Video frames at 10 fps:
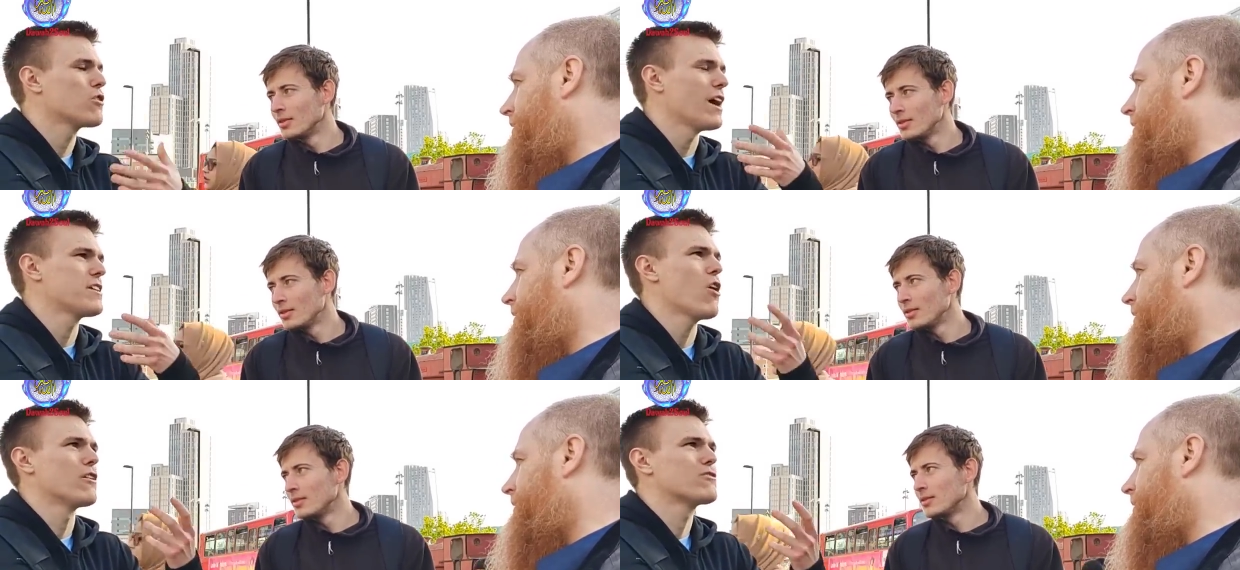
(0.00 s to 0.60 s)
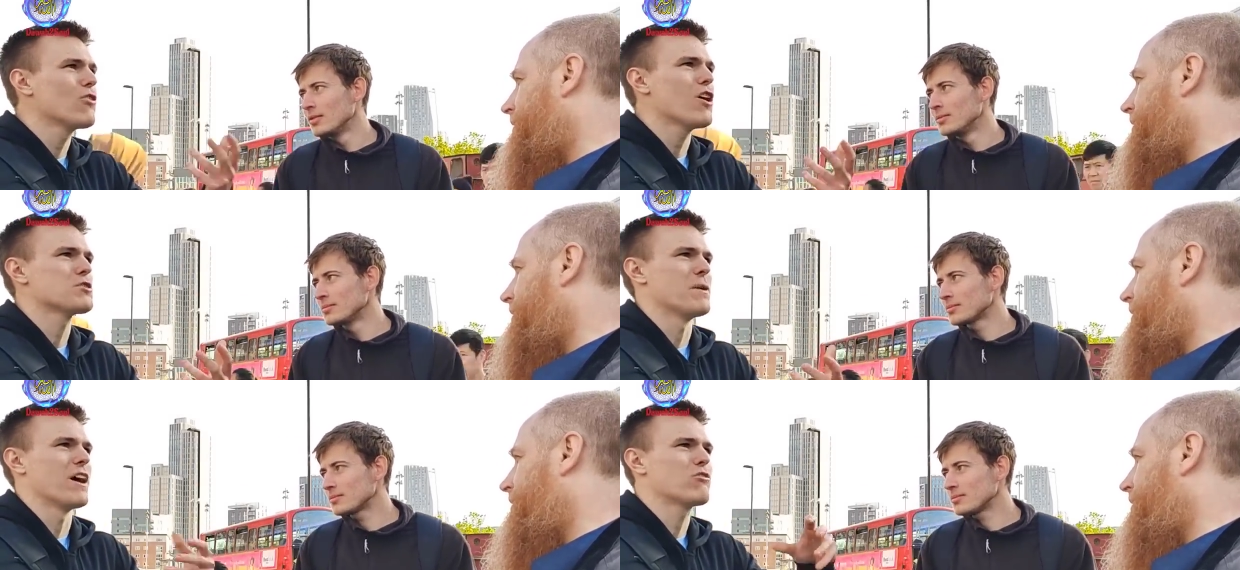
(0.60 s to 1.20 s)
Speaker 1: can't
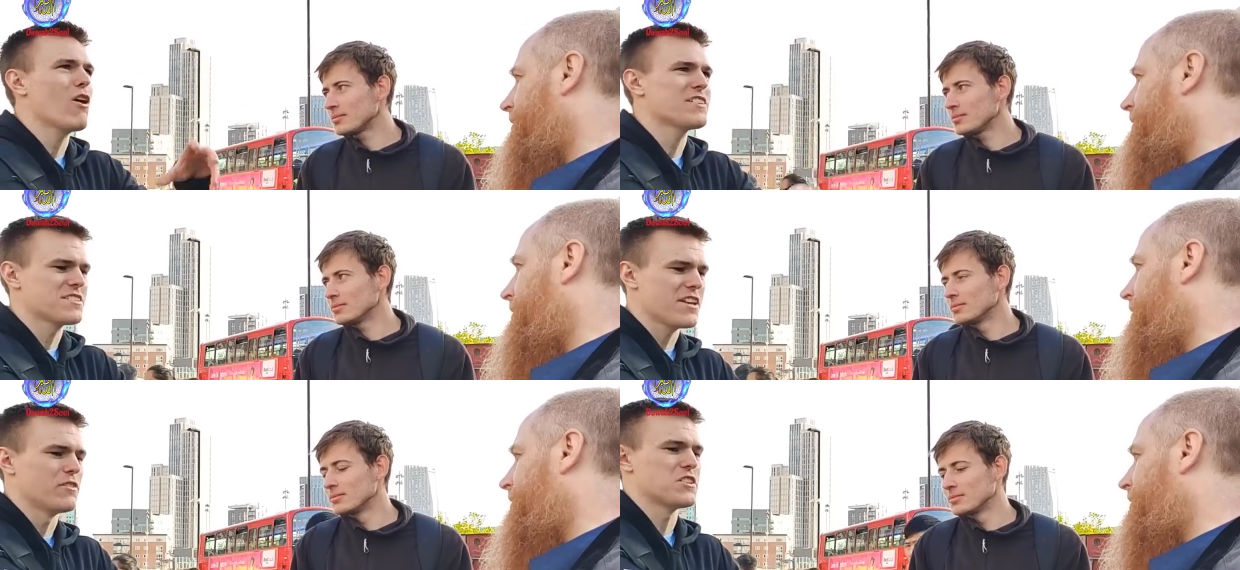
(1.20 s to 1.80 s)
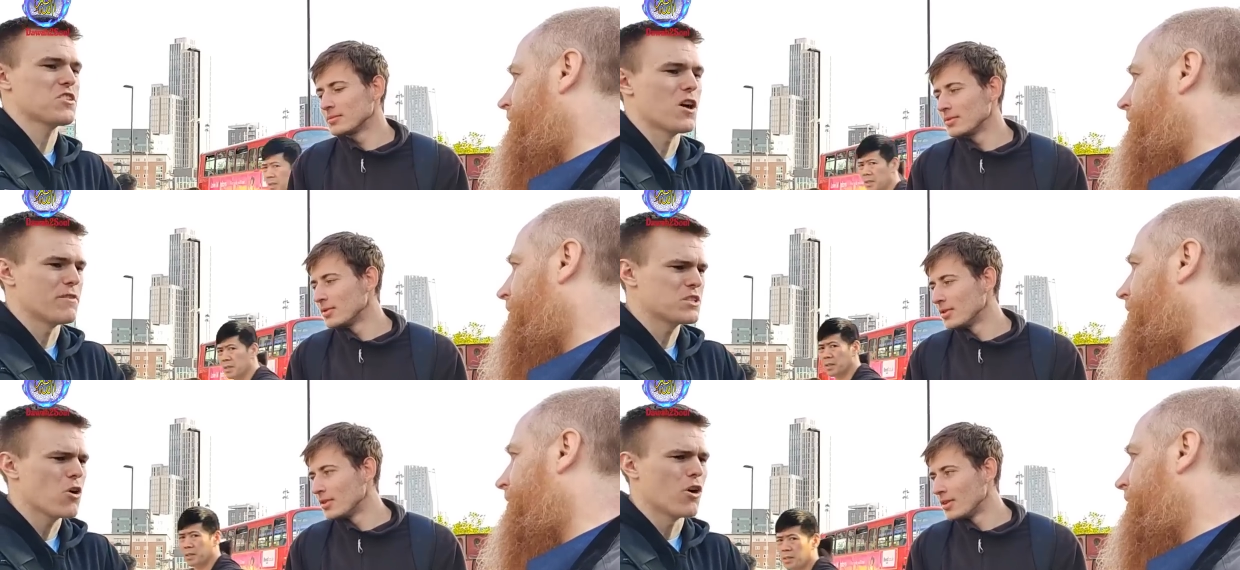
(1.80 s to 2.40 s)
grasp it. Like, Christ is here on this earth,
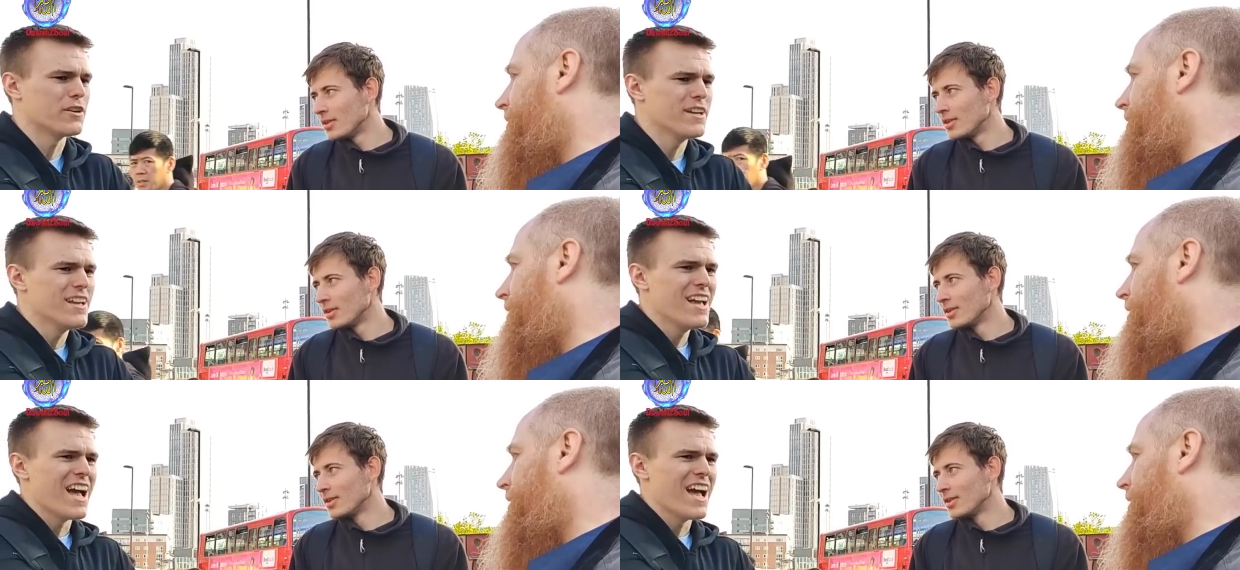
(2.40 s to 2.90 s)
he's God,